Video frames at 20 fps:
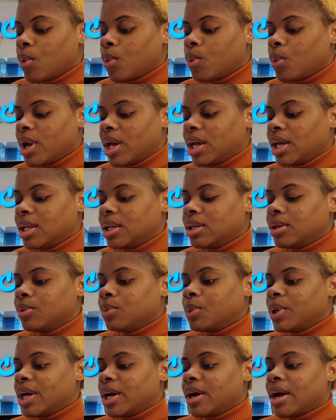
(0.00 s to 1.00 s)

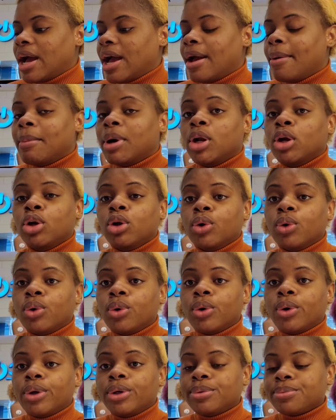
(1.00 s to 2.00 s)
where I'm
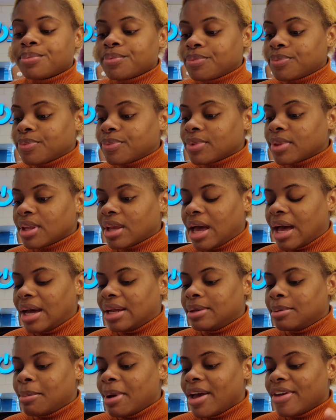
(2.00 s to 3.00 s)
alone
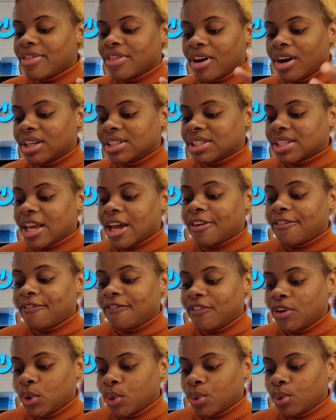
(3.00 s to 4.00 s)
and my thoughts can
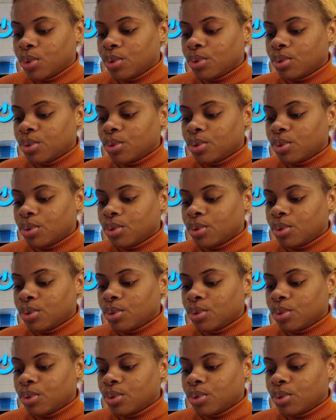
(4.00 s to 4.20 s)
flow.